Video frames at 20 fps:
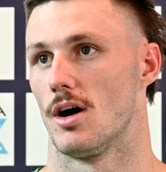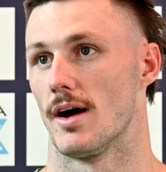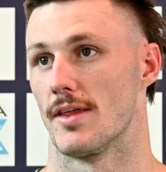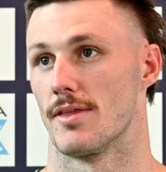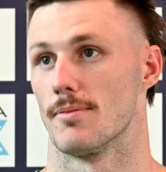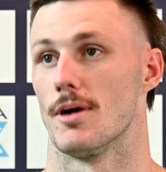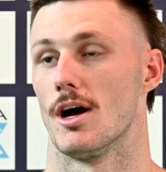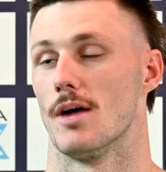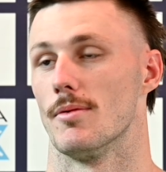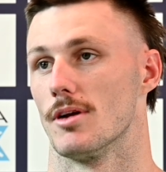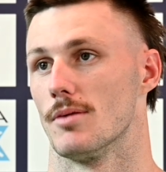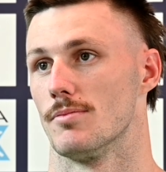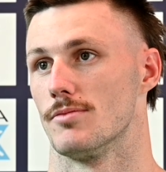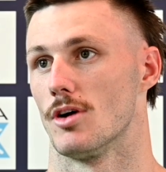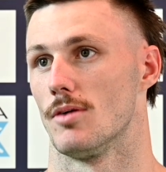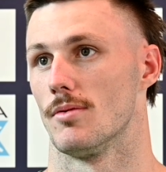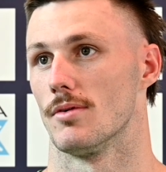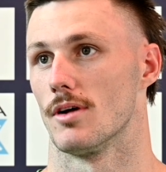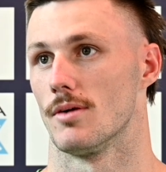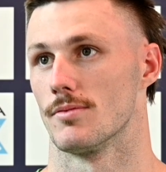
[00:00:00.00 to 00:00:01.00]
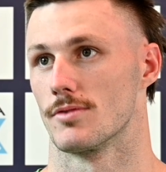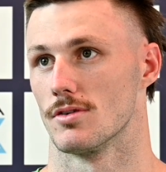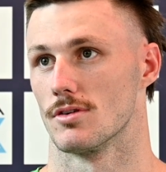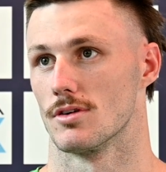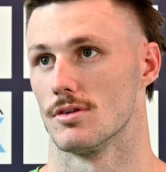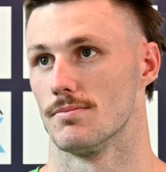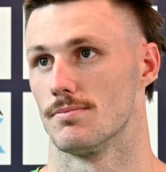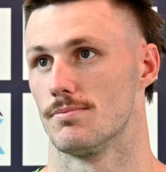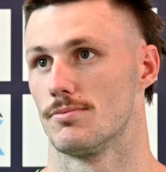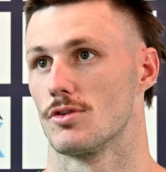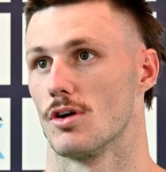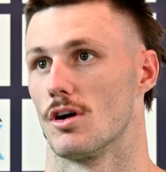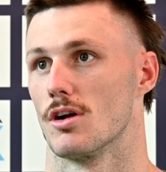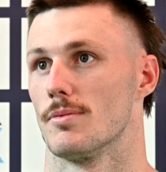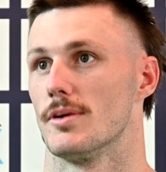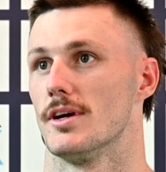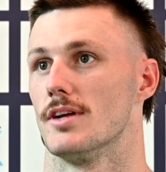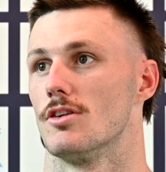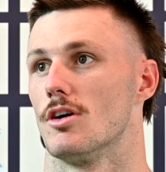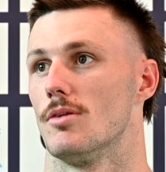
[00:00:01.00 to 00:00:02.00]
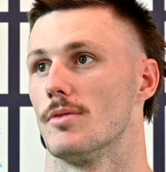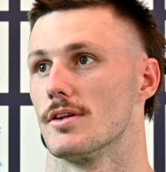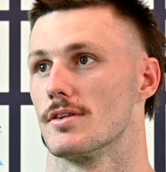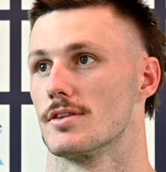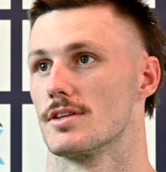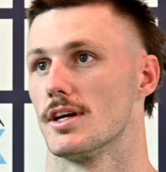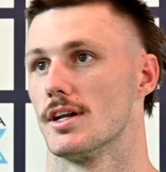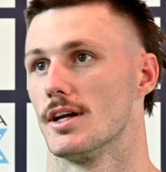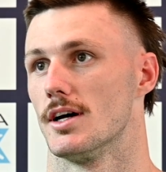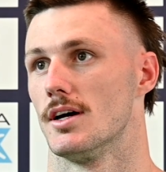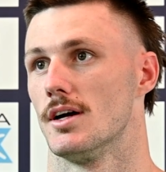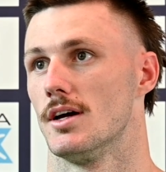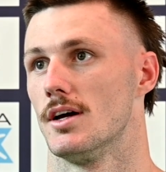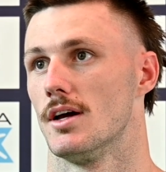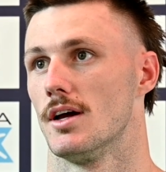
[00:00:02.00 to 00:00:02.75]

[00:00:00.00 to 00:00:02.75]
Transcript: the moment I'm sort of trying to be a dominant centre.